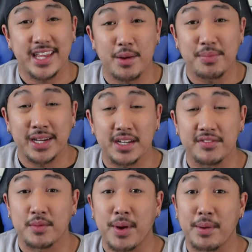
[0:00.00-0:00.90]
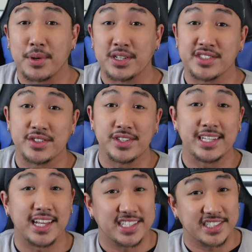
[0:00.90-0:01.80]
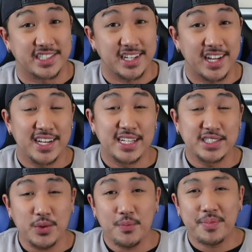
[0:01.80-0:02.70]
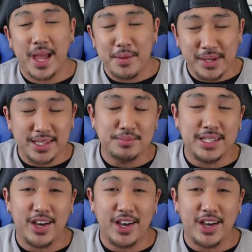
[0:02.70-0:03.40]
that I picked up for my personal collection. So, I picked up